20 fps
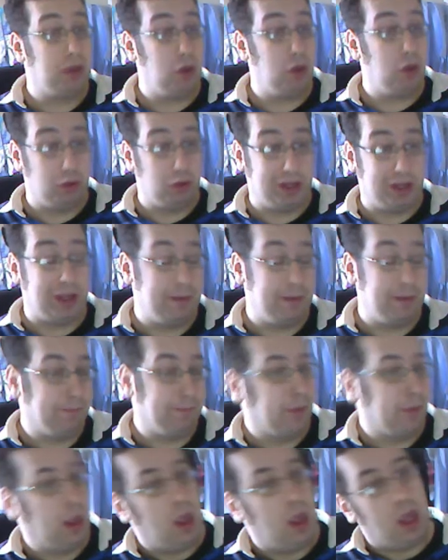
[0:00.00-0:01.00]
No, they didn't.
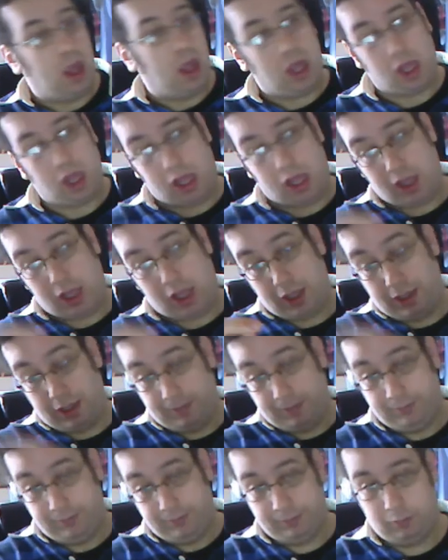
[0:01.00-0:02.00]

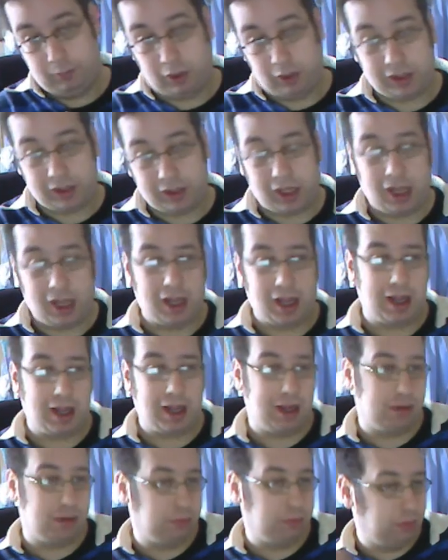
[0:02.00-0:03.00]
Um, what they
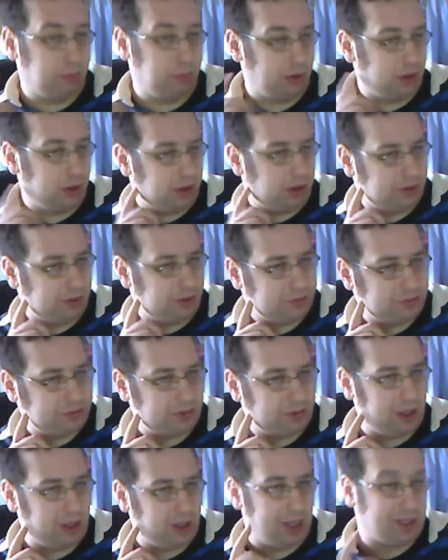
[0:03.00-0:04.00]
had
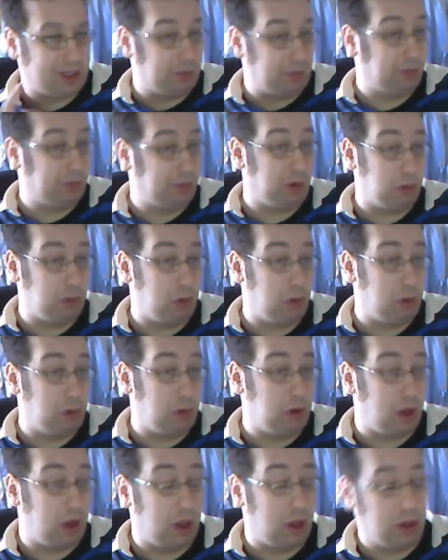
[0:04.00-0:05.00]
was, again, we don't know a,
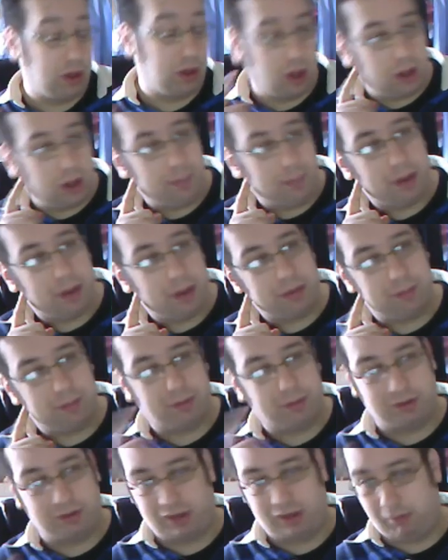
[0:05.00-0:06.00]
not a lot about them
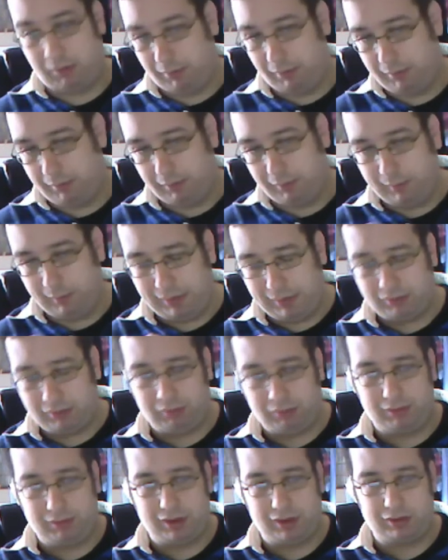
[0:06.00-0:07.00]
because they were a
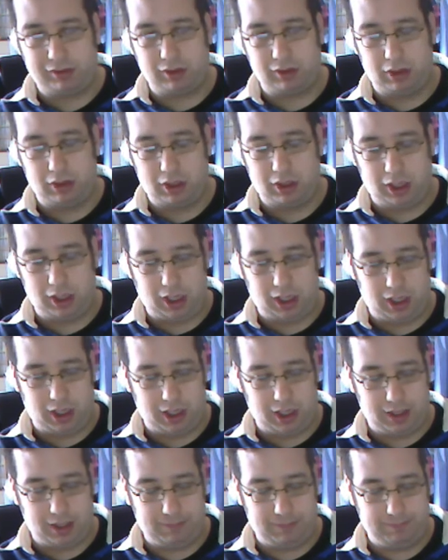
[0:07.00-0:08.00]
mystery religion,
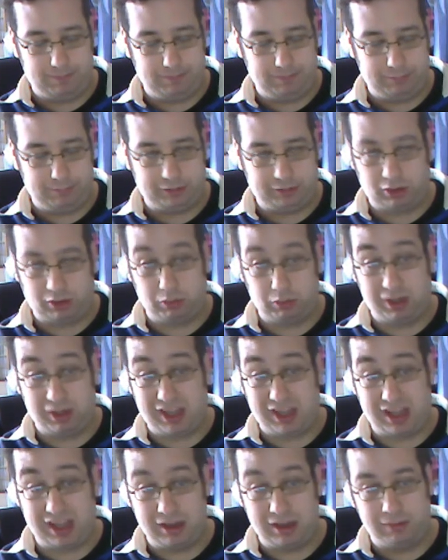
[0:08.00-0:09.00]
um, so they
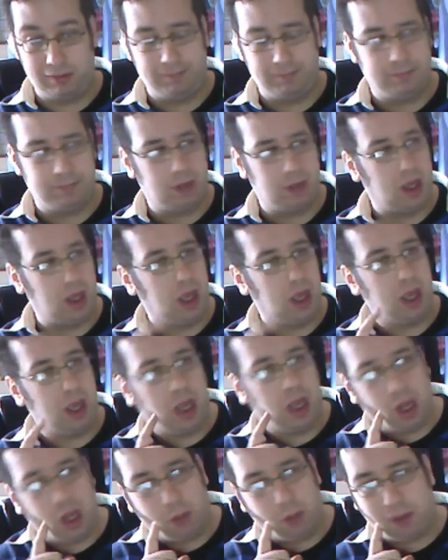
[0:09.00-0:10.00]
didn't.
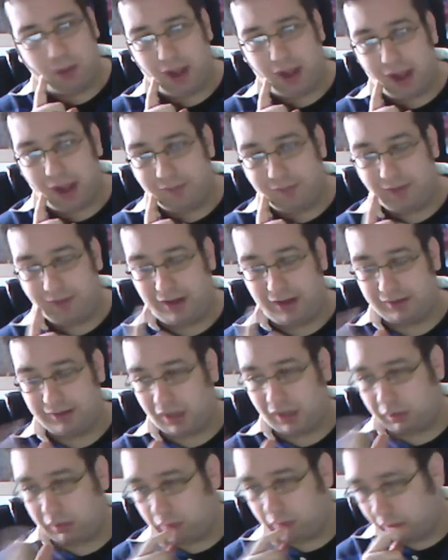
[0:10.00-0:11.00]
Uh, all we have is
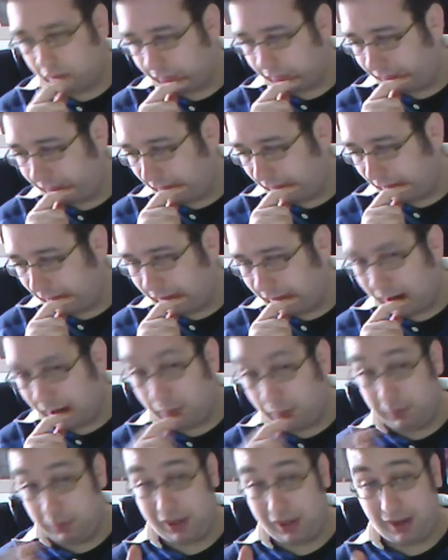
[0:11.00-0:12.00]
iconography. Now,
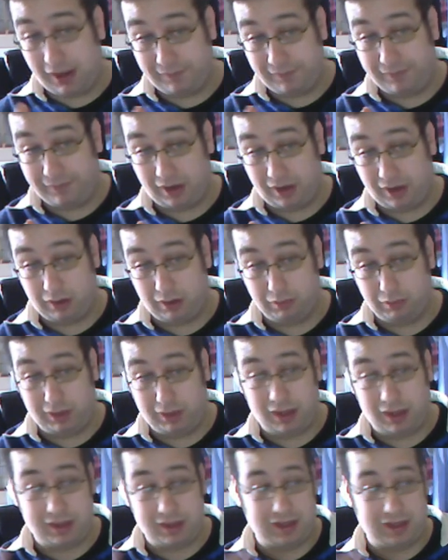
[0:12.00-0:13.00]
we have found
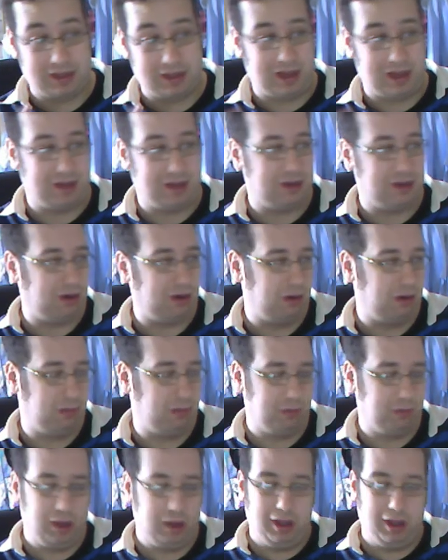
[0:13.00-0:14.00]
that they did do,
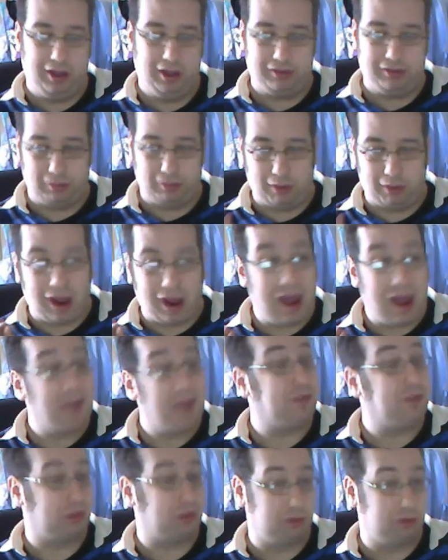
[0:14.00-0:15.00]
so
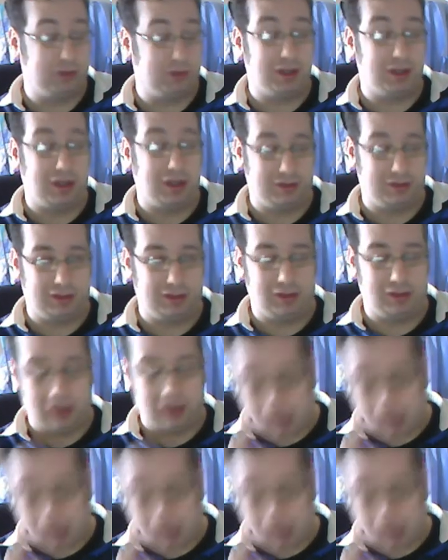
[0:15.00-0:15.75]
after Christianity did,